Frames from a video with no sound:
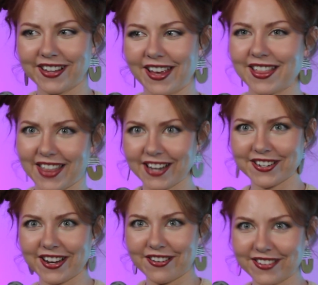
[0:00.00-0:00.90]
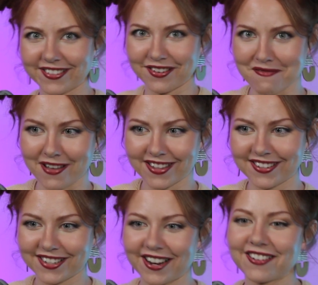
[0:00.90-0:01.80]
Like, that channel doesn't know about
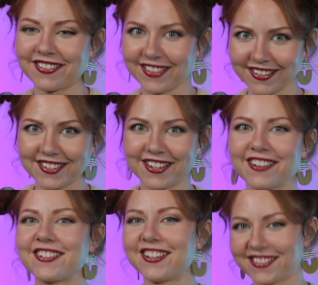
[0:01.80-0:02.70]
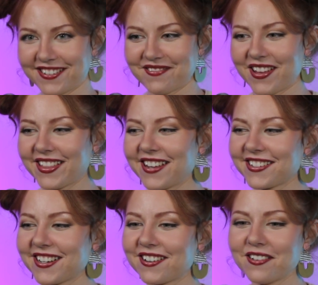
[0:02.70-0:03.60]
this channel, and this channel doesn't know about that
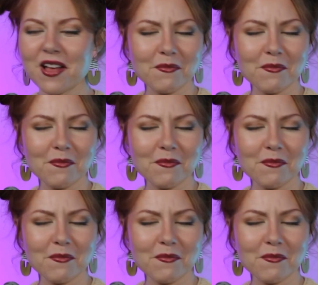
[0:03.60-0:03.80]
channel.